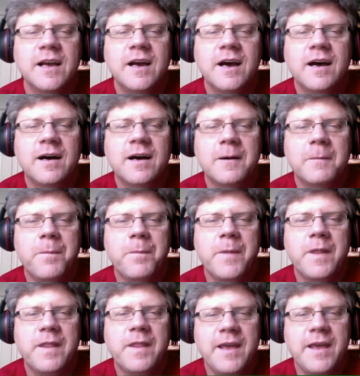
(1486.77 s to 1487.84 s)

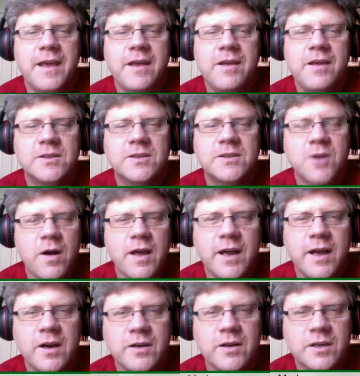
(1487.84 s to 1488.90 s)
The Estonian
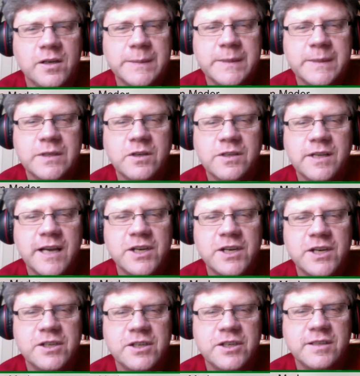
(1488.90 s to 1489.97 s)
Ecotourism
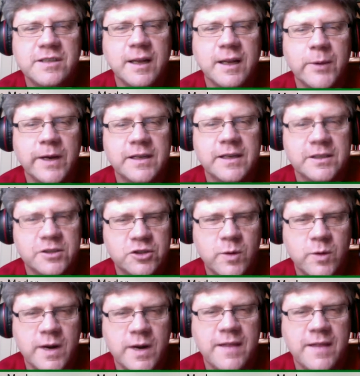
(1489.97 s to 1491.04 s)
Association just celebrated its
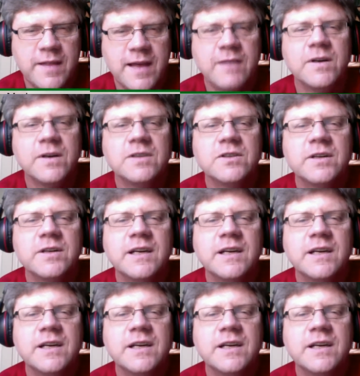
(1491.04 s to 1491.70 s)
20th anniversary.